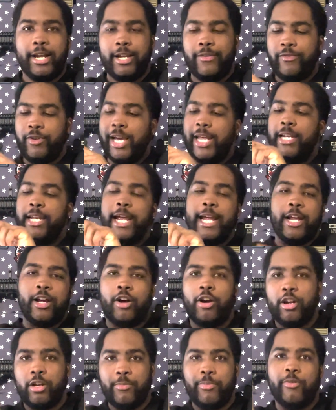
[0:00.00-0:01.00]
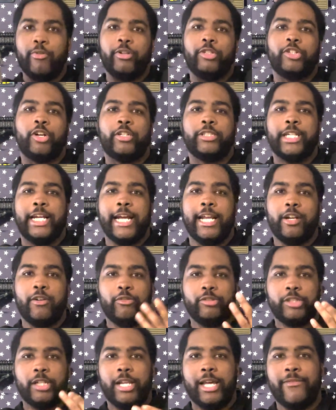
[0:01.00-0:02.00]
If you have an AR, you pull the charging handle
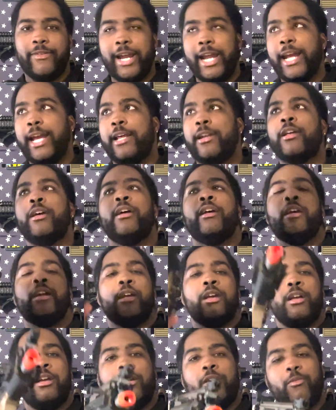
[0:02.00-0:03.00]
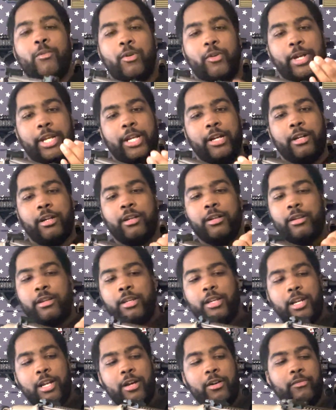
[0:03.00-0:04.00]
with your left hand. Well, here,
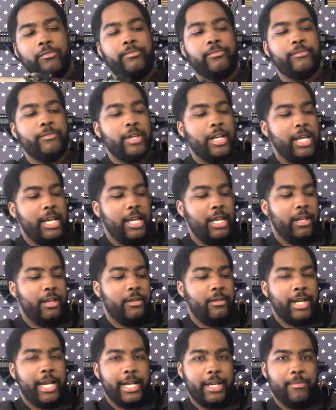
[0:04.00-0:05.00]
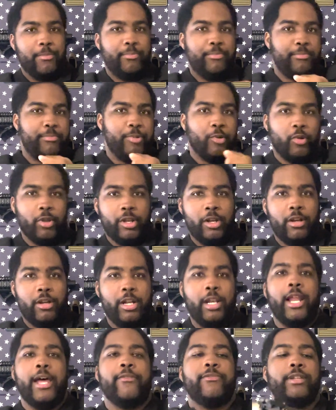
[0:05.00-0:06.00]
you know, I could pull it on the
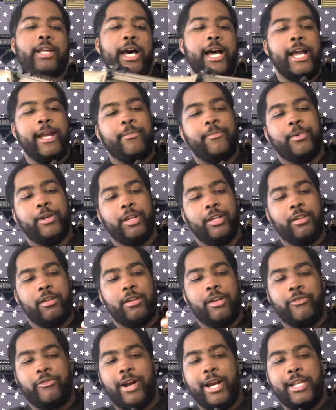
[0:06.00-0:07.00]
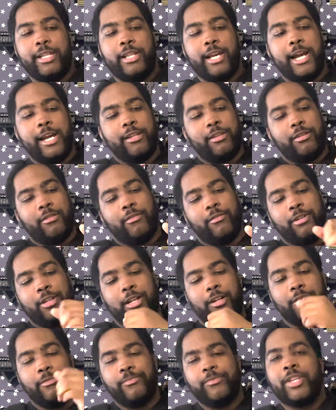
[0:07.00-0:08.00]
left side, but it's on the right side. So, you
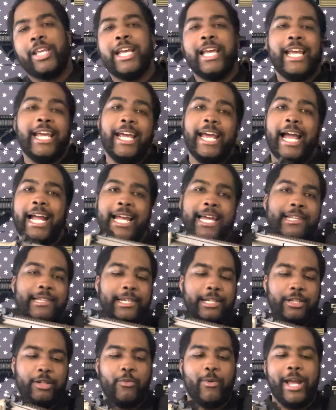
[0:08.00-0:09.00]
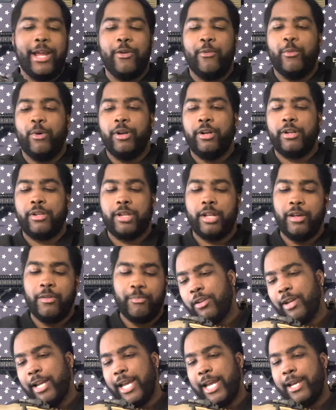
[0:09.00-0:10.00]
know, I guess either way it works.
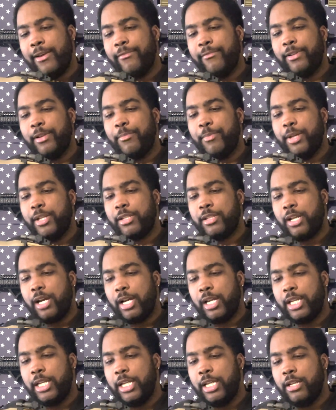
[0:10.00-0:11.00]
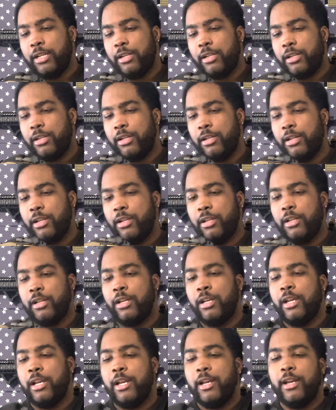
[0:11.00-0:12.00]
You have the butt stock here.
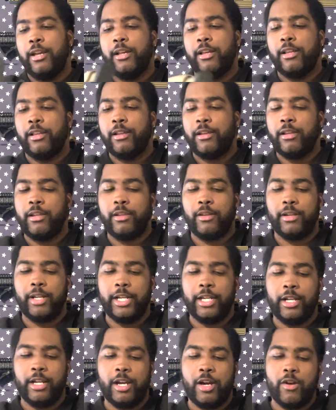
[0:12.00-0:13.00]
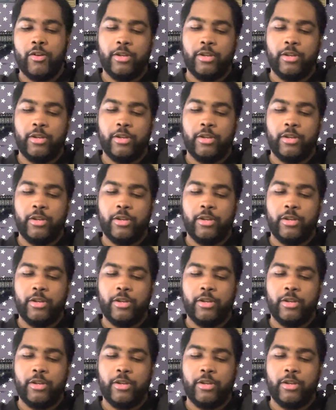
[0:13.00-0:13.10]
So there you go.